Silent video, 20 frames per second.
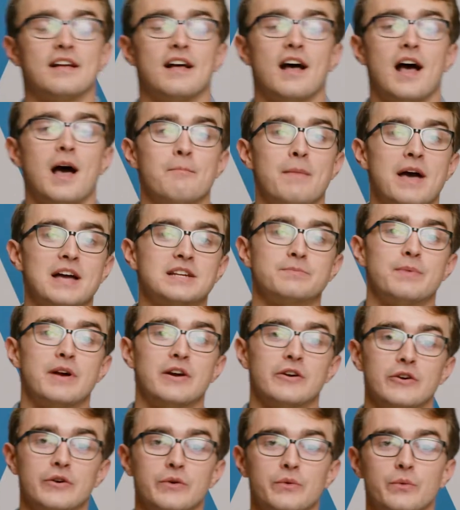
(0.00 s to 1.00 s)
I'm Max
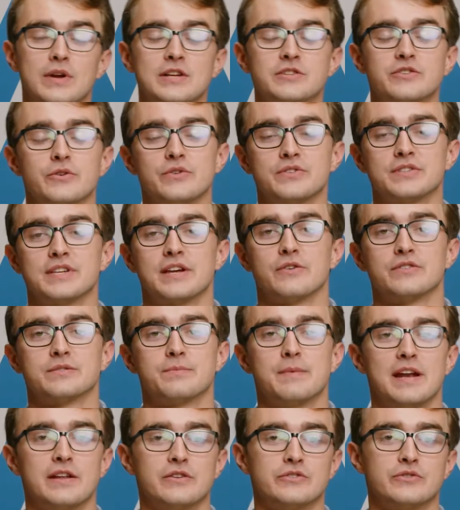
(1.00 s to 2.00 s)
Becker, Regional Sales
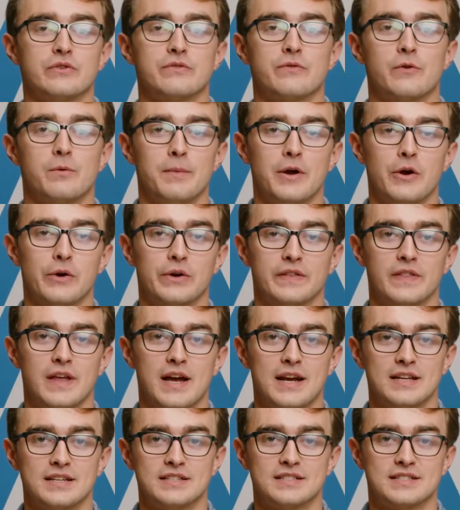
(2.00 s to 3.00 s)
Manager for American
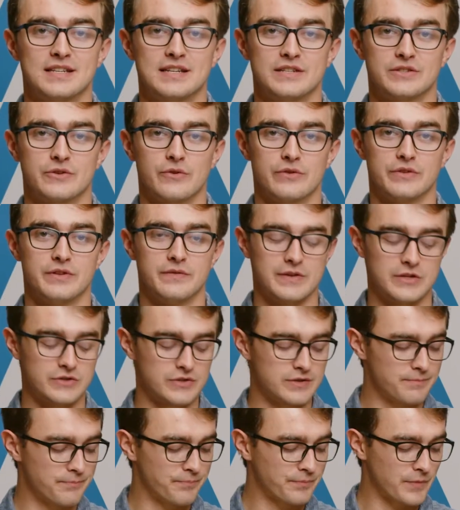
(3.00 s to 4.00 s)
Lighting's Seasonal
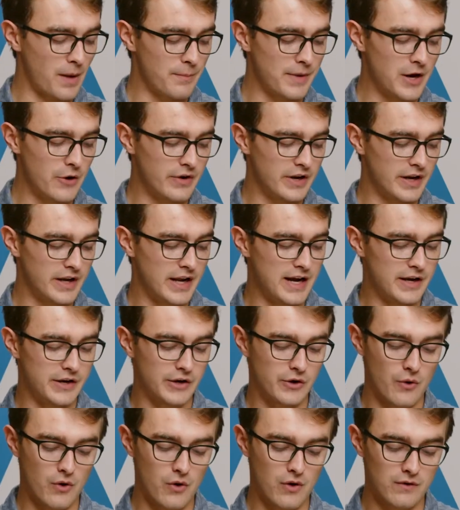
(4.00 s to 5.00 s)
Division. I'm here today to
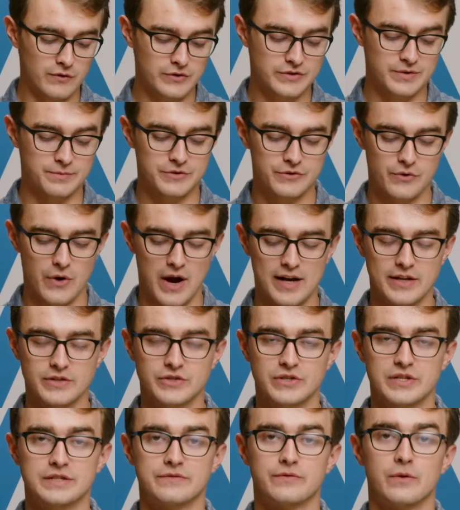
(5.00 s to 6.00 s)
go over some
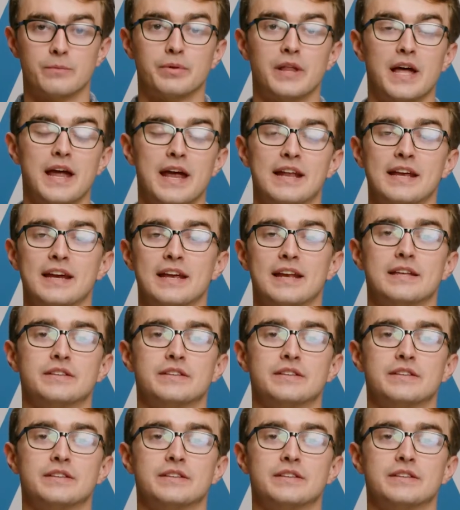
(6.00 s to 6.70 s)
strategies for planning and